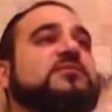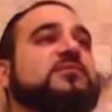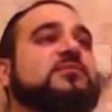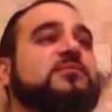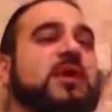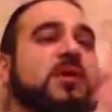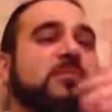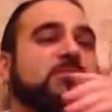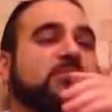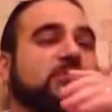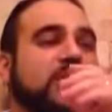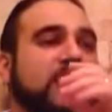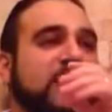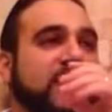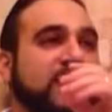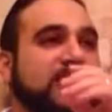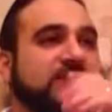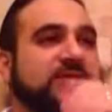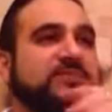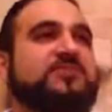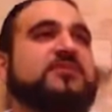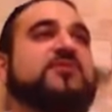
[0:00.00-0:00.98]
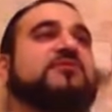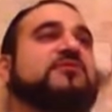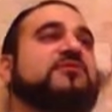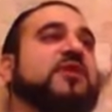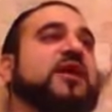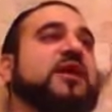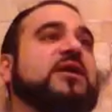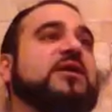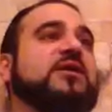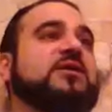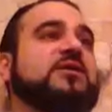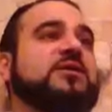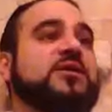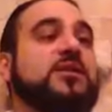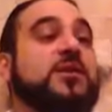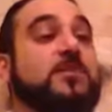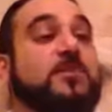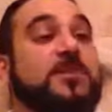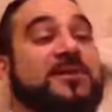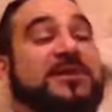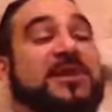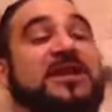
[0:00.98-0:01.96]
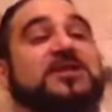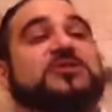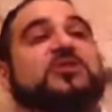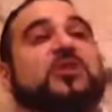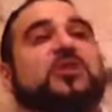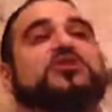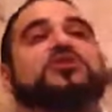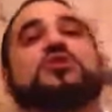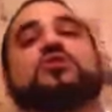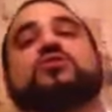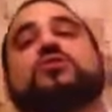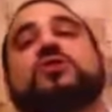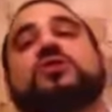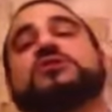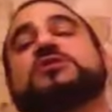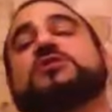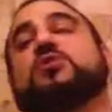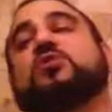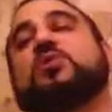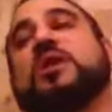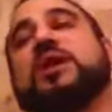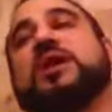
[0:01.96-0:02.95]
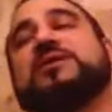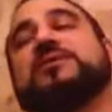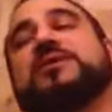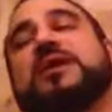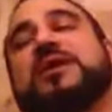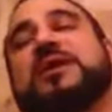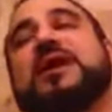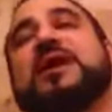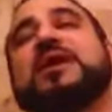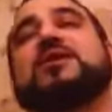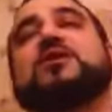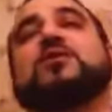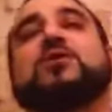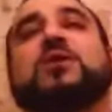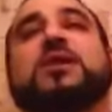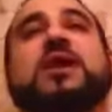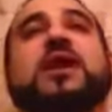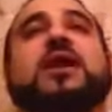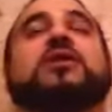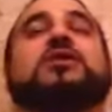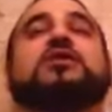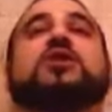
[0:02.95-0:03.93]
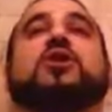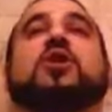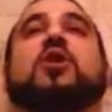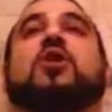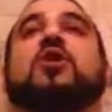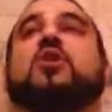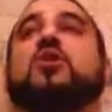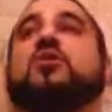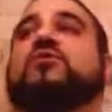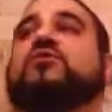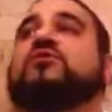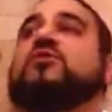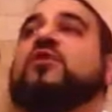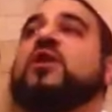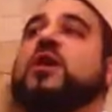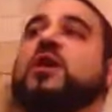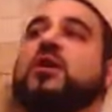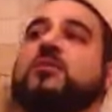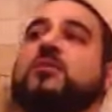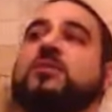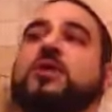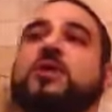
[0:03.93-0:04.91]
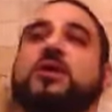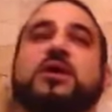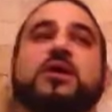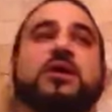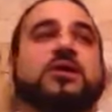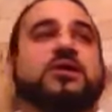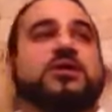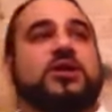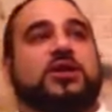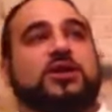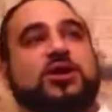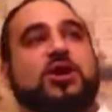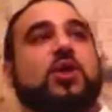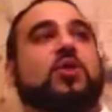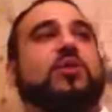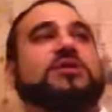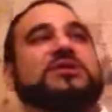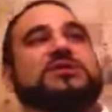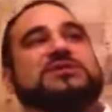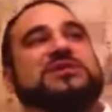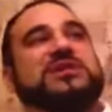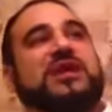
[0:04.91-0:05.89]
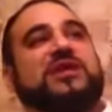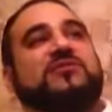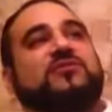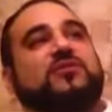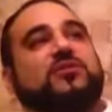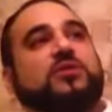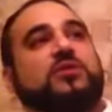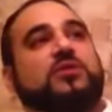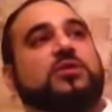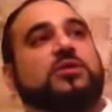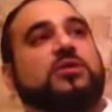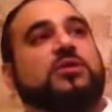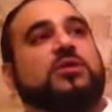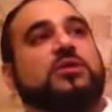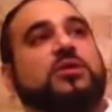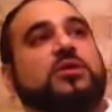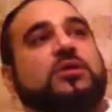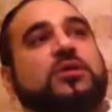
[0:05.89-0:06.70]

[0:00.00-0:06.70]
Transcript: My pride, fake. But that's also the reason why, again, you can't go from the lowest level